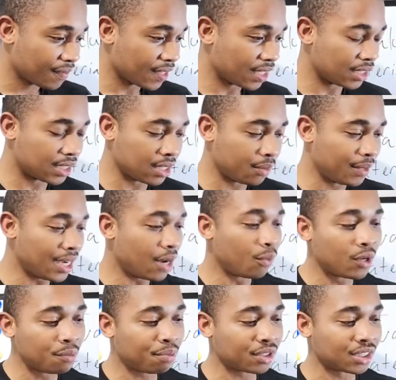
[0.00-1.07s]
So we got
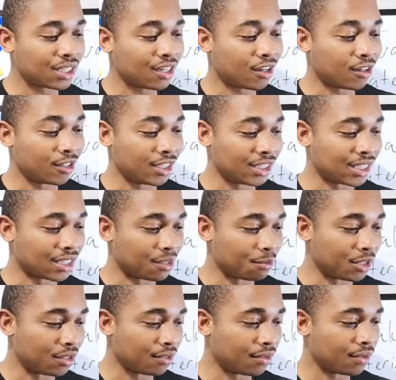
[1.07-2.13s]
one person that already set the
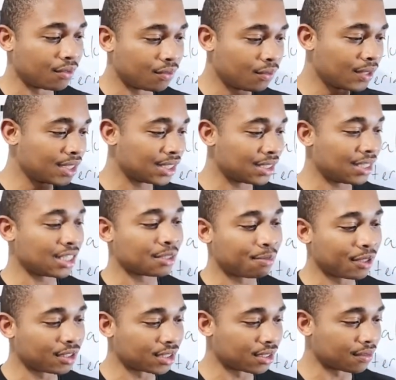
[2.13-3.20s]
move. What is the next
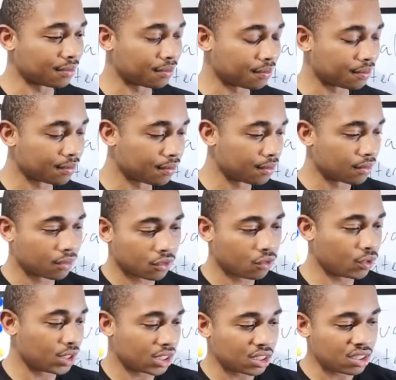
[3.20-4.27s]
person?
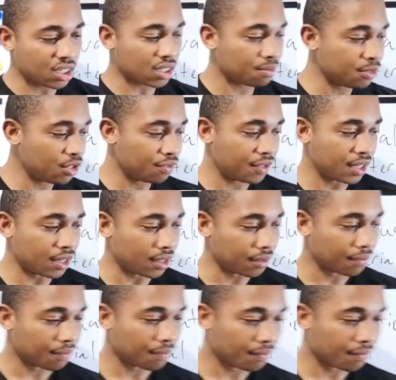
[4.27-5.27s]
What is the next move here?